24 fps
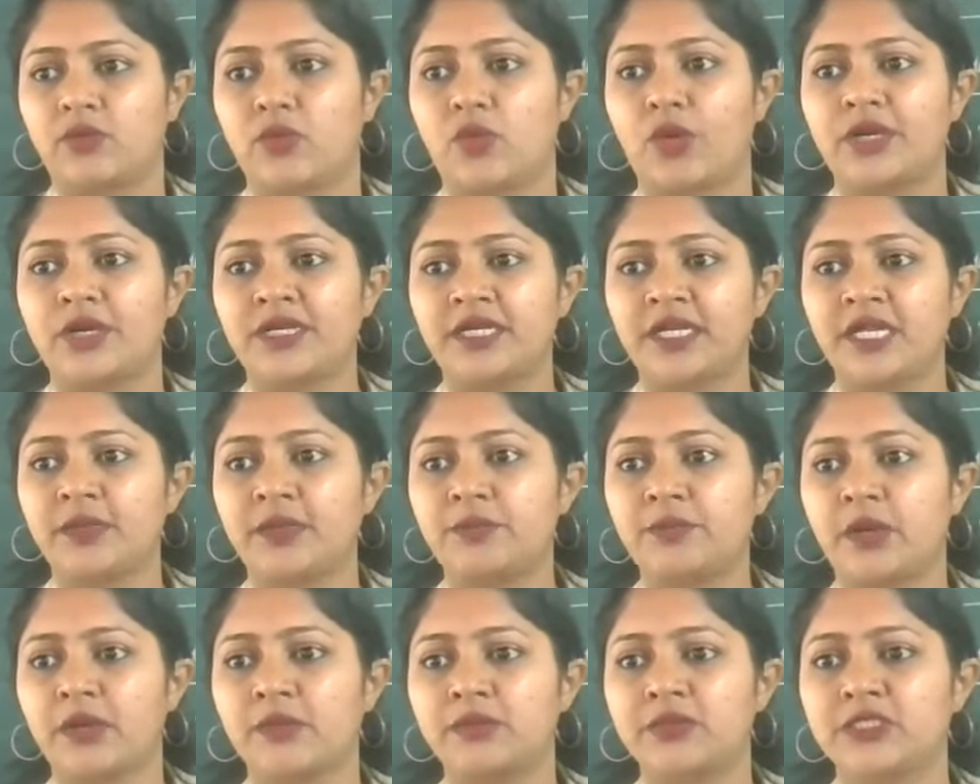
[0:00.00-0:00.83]
wanting
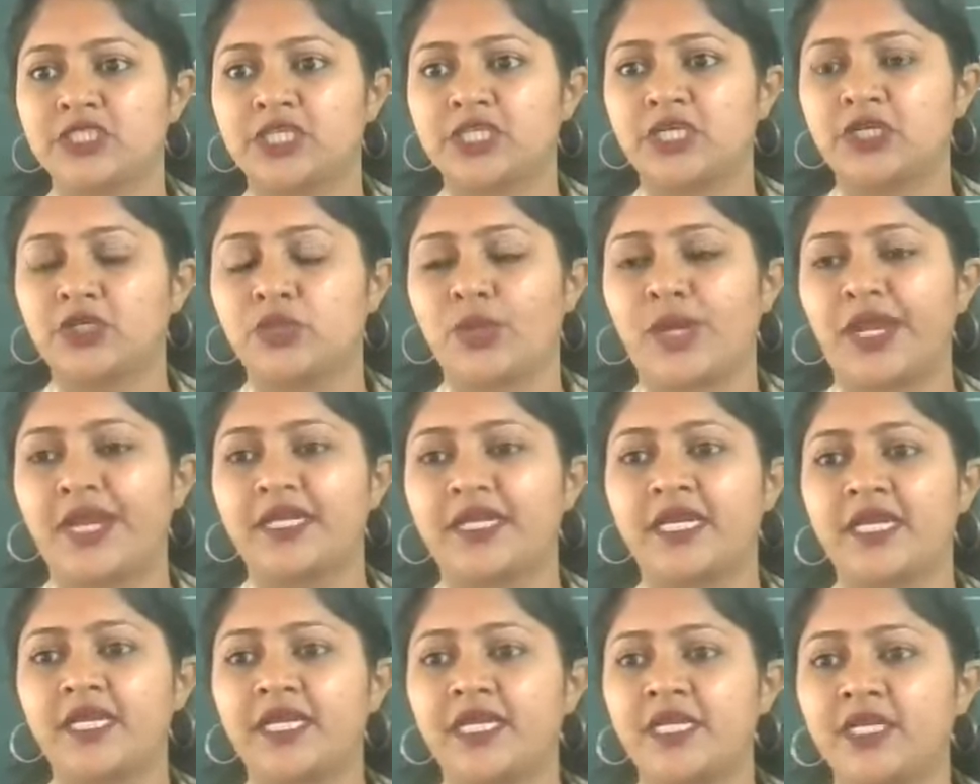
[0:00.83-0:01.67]
permission to
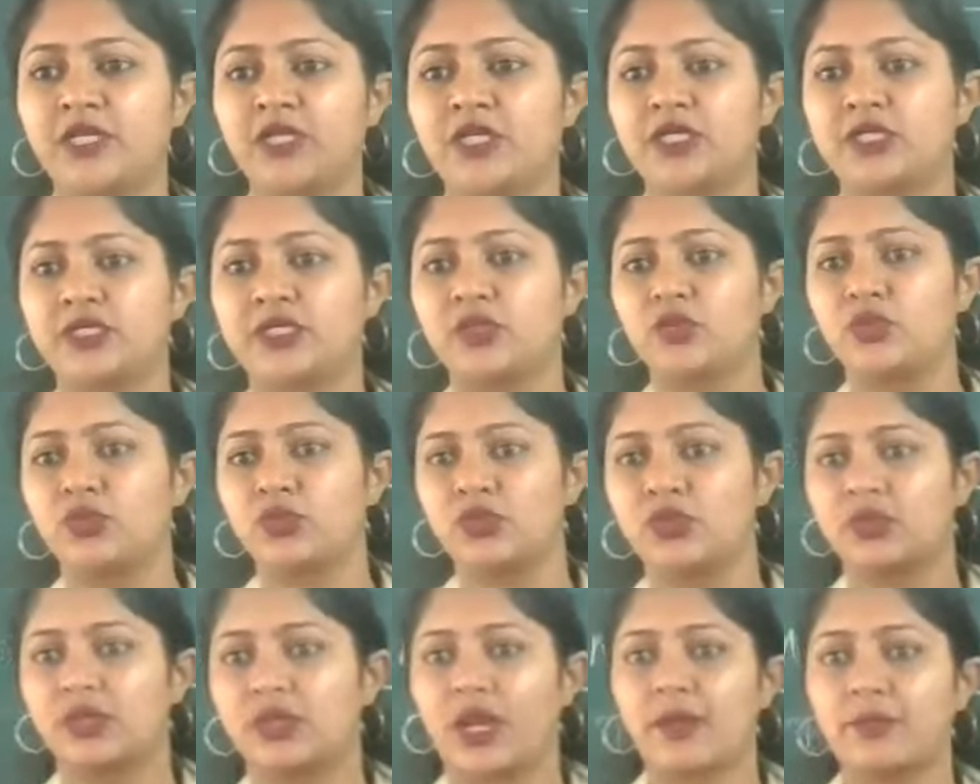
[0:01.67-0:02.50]
attend to
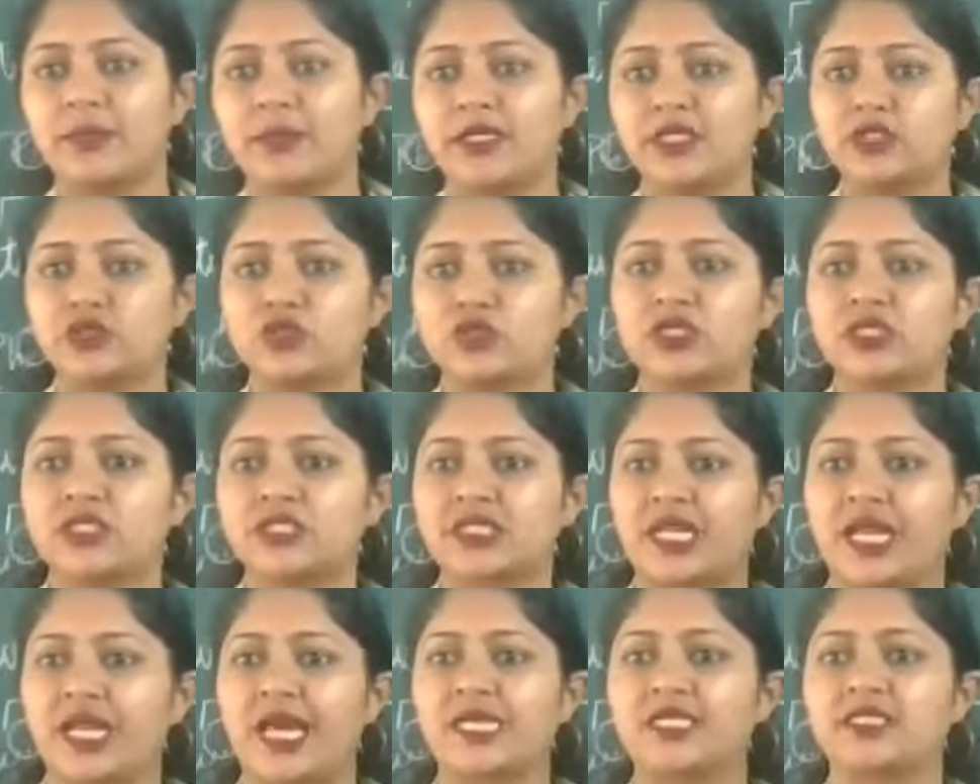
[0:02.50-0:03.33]
come into
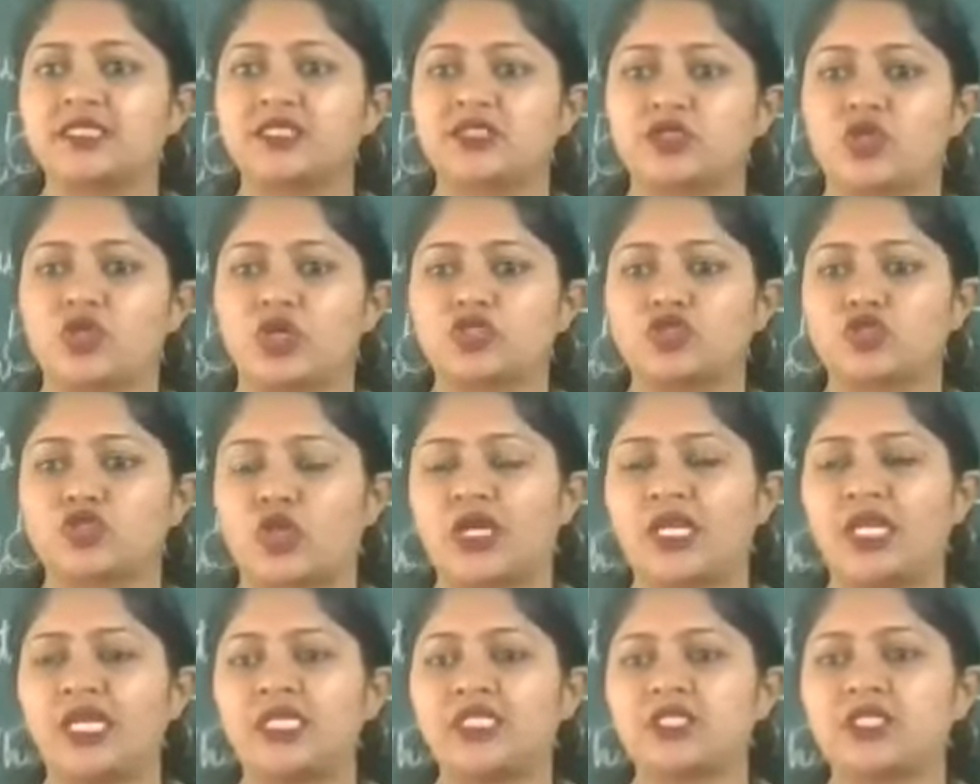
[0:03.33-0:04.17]
this class. You are
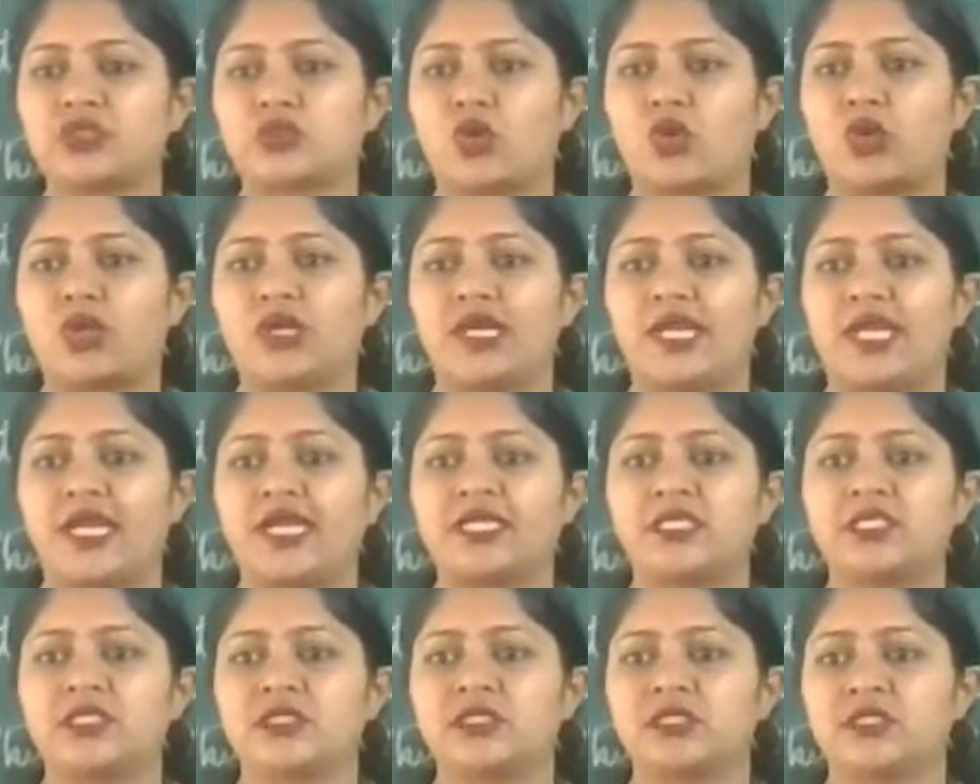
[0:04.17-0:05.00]
joining so
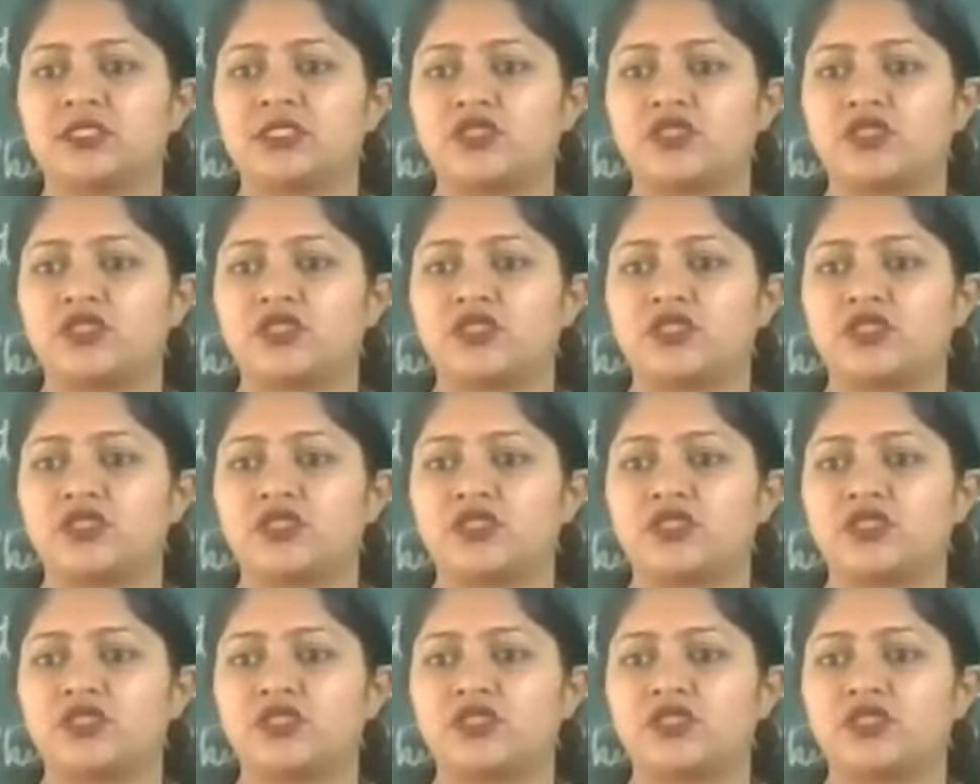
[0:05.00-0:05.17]
late.